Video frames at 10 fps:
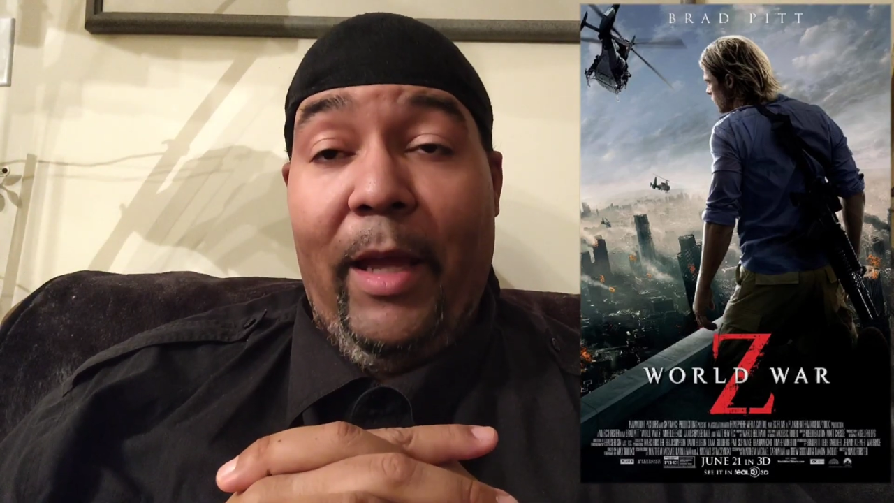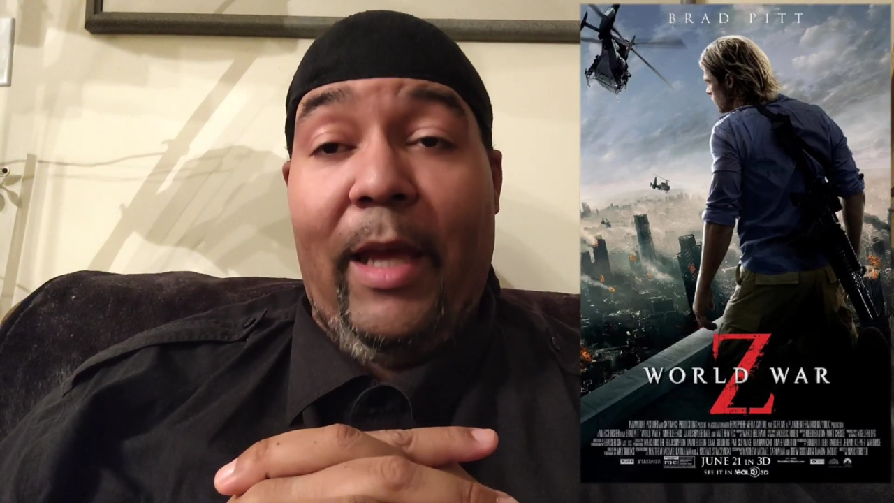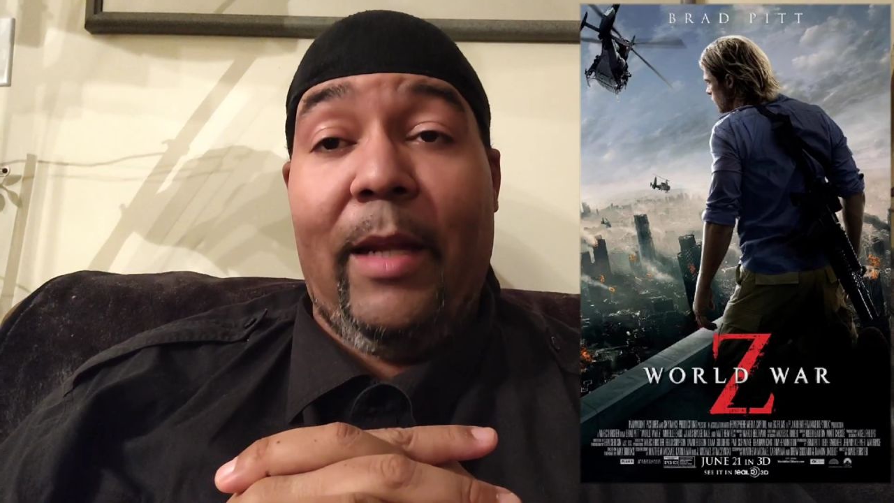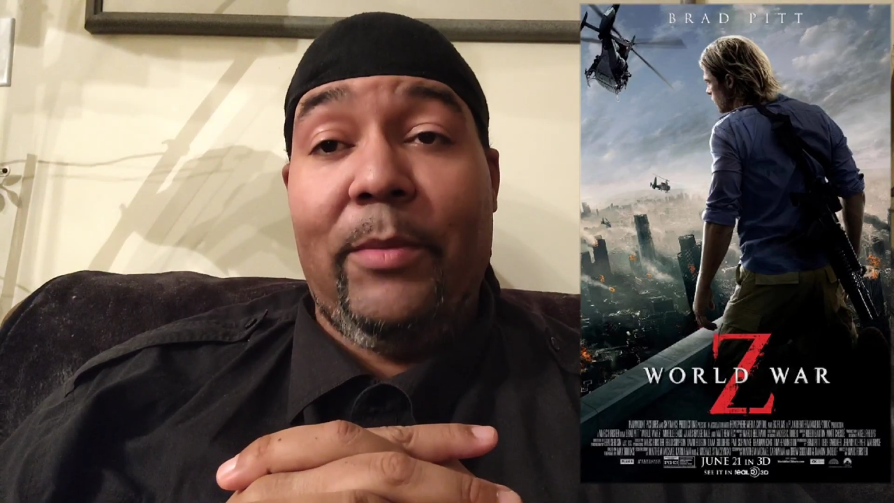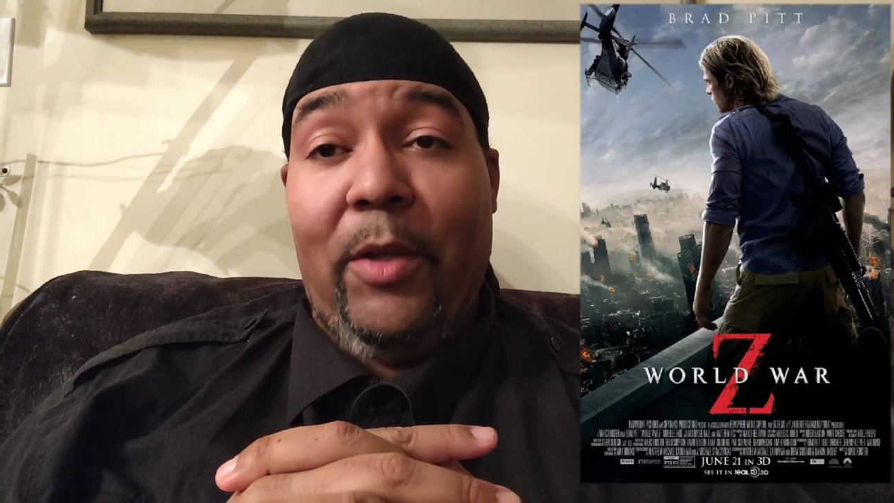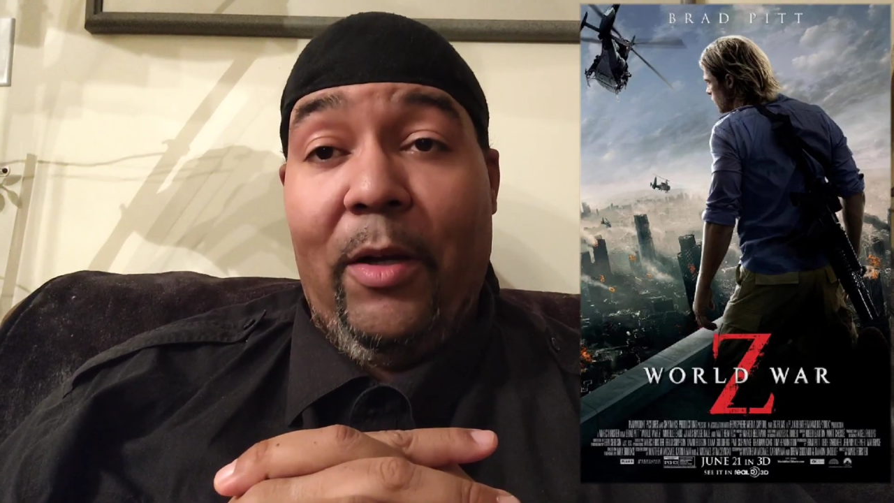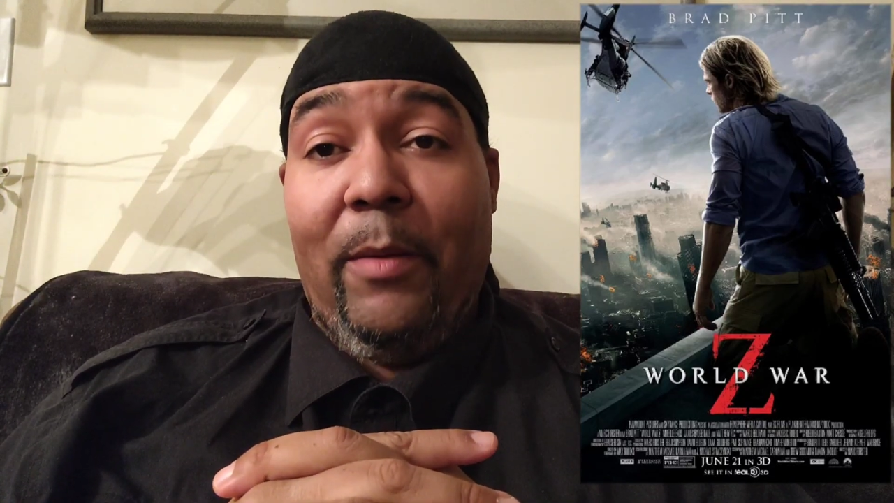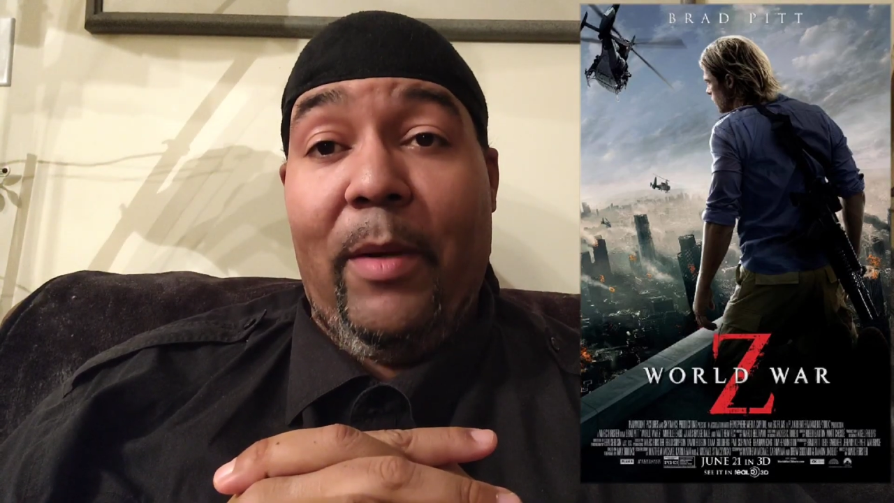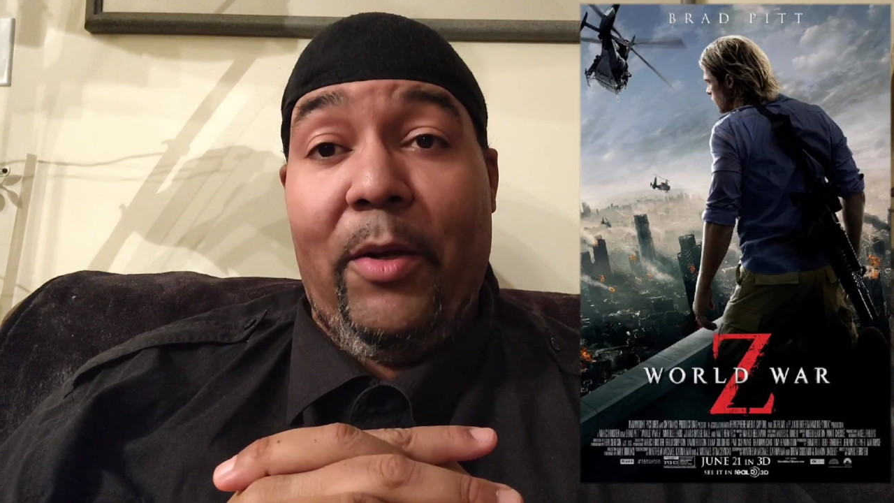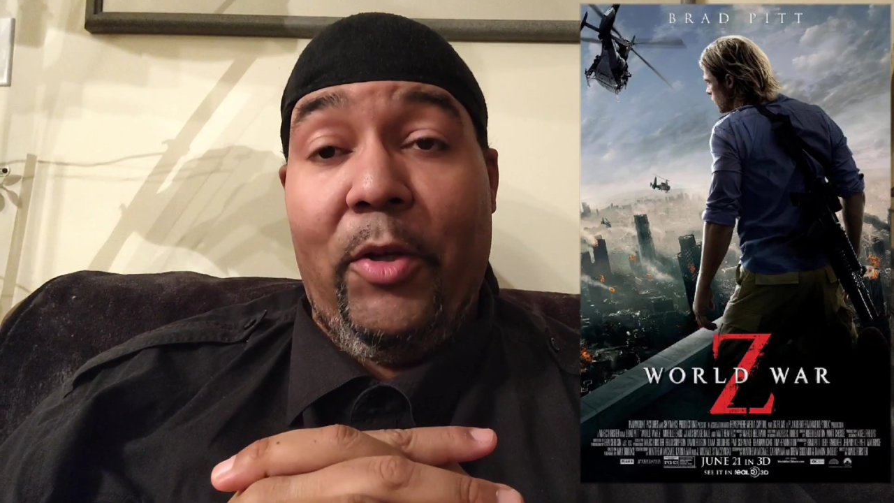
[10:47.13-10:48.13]
And I'm talking
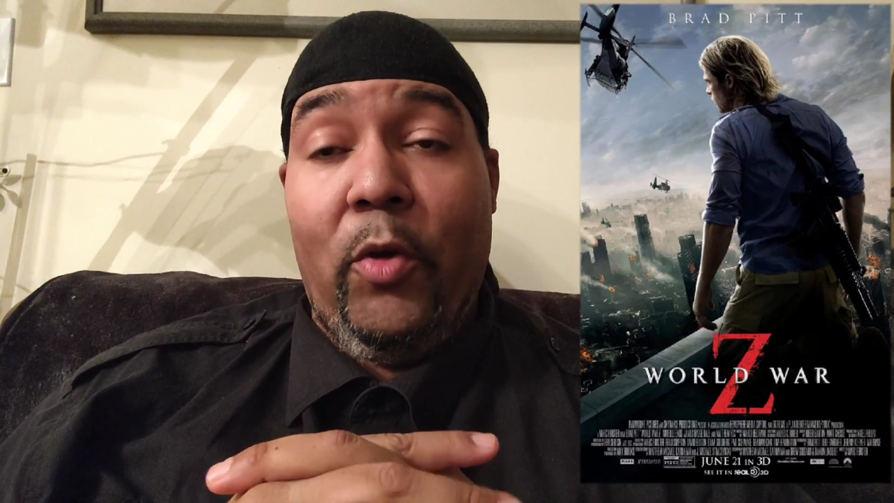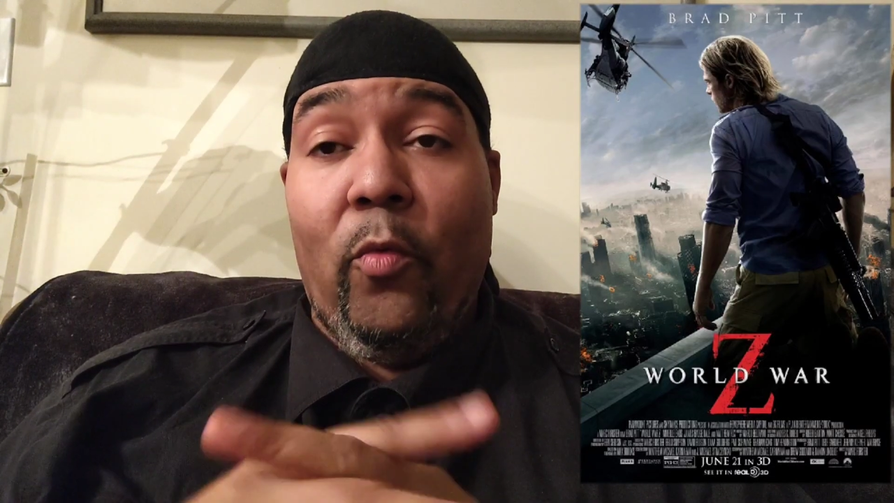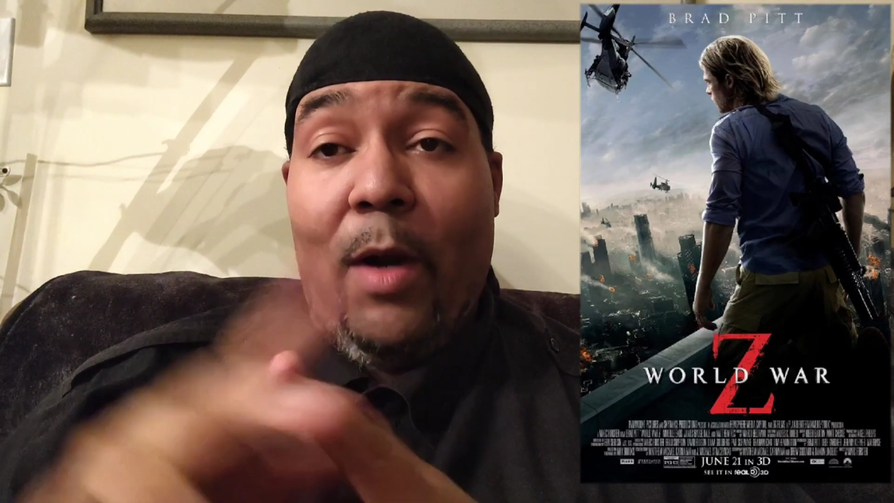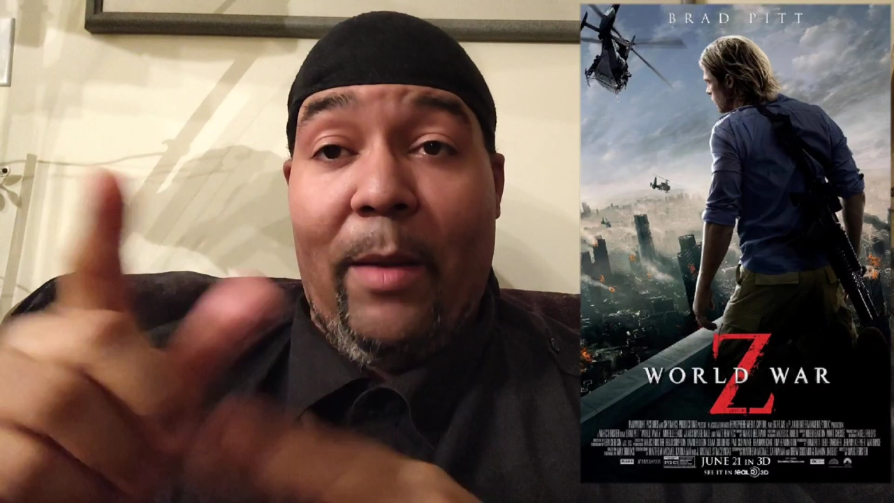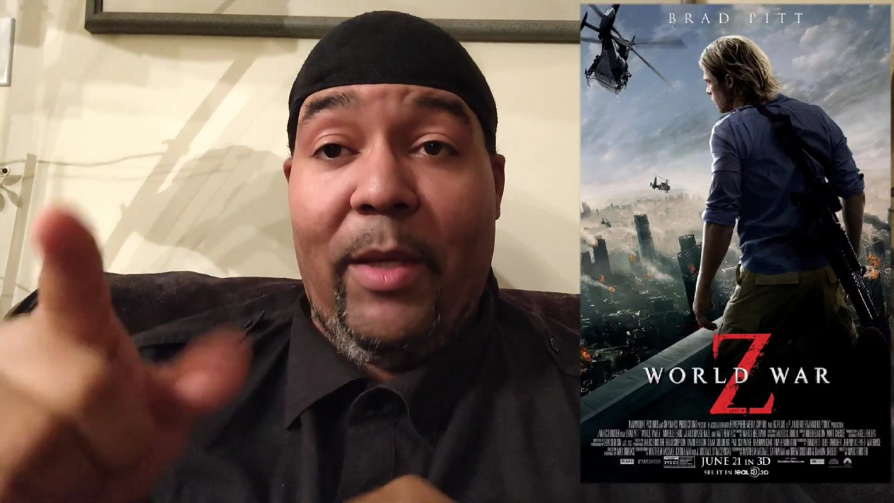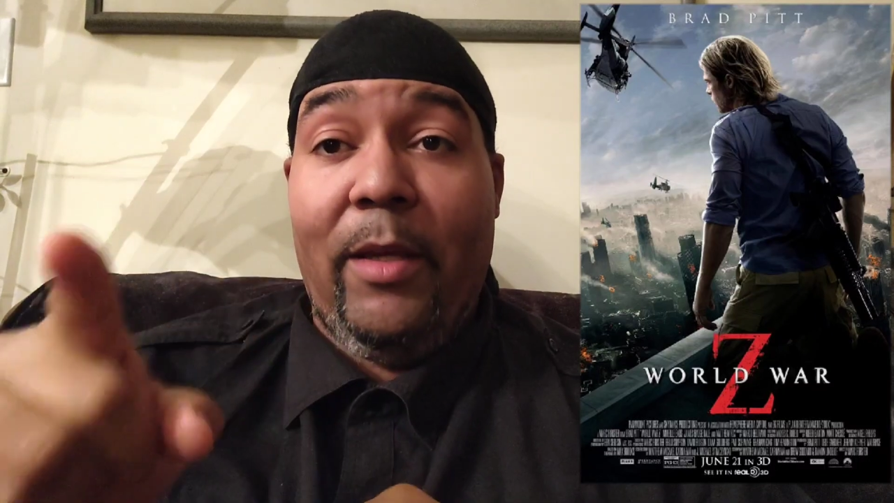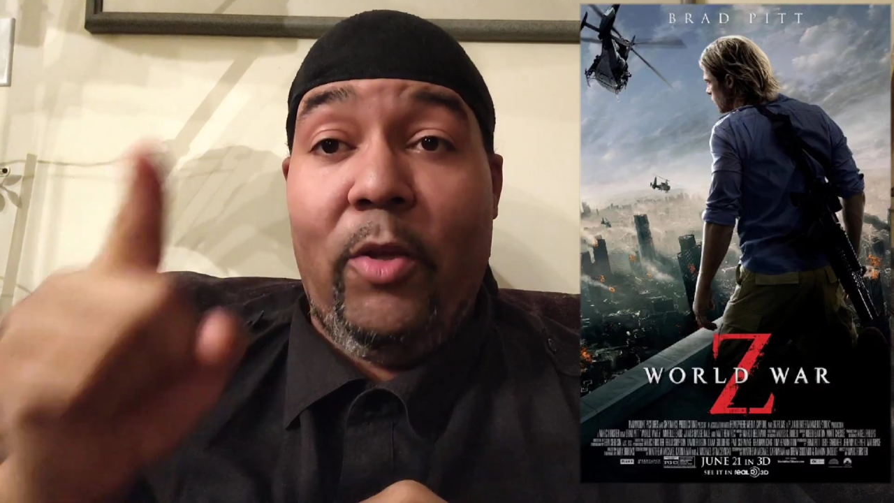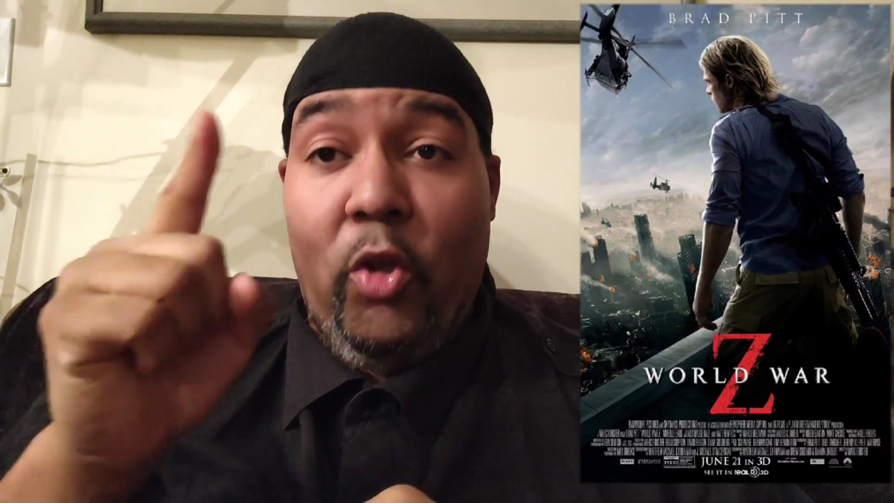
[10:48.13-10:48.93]
about you, Robbie.